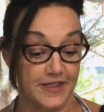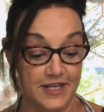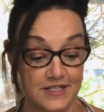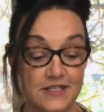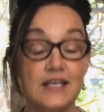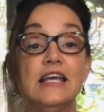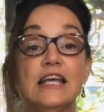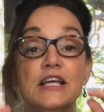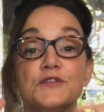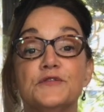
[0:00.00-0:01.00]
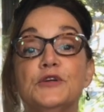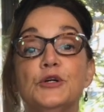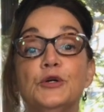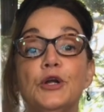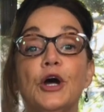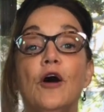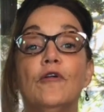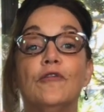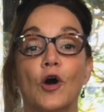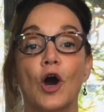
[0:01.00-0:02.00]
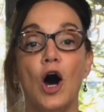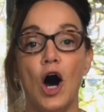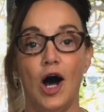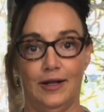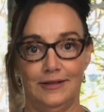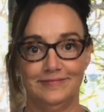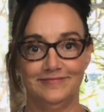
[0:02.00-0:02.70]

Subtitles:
This is food for all.